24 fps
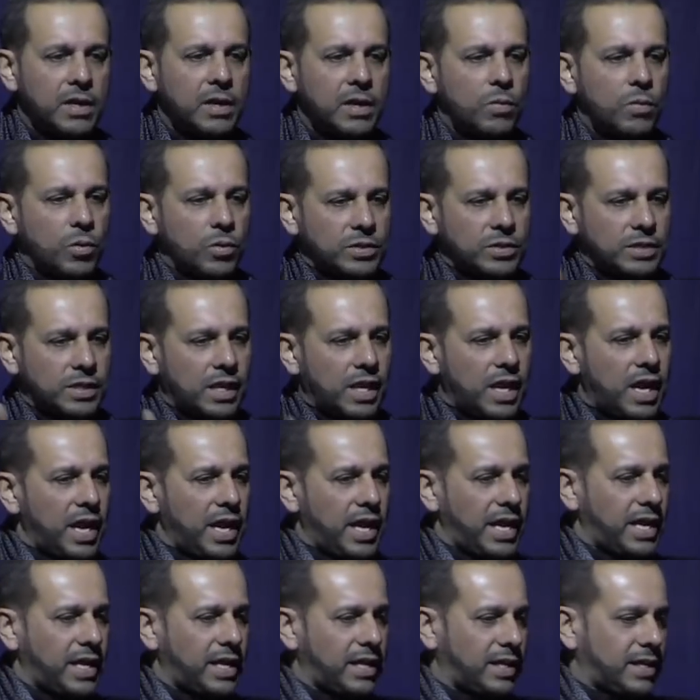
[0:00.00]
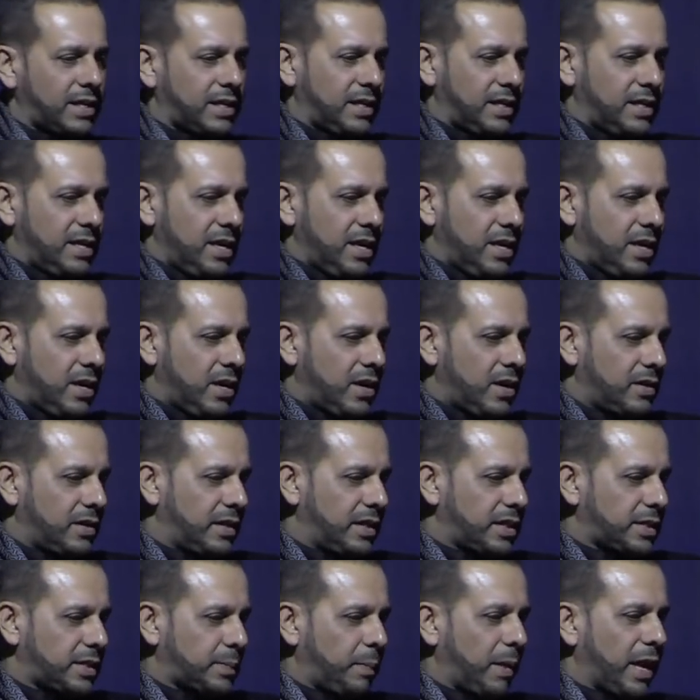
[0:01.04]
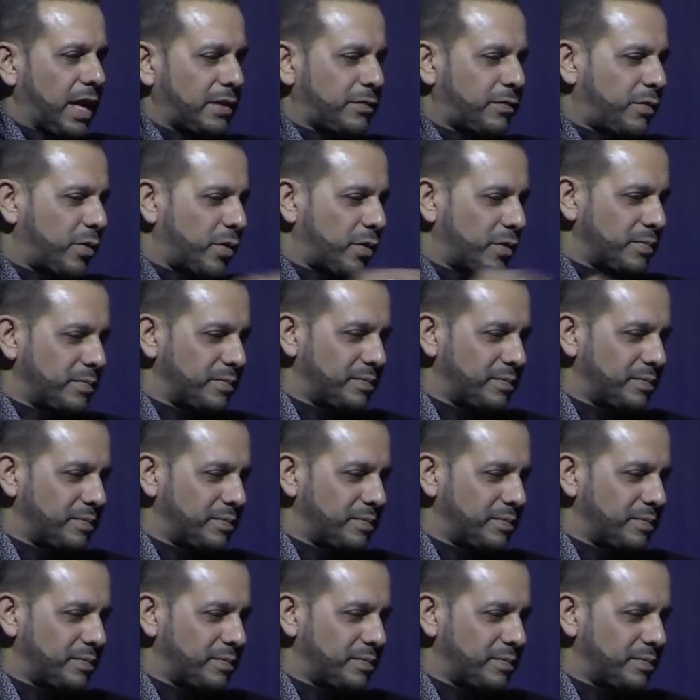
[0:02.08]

was lying on this platform.